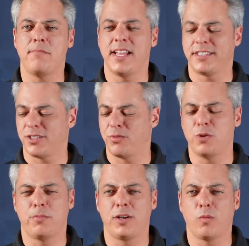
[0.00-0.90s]
makes the
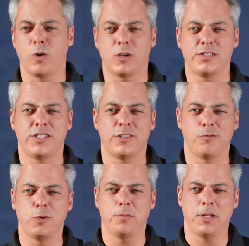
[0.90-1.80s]
root beer worse, and the
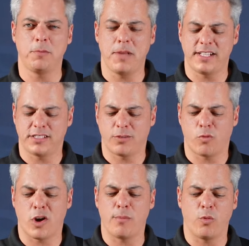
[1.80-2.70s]
root beer makes the
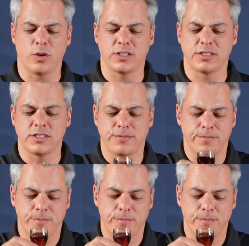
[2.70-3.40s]
rum worse.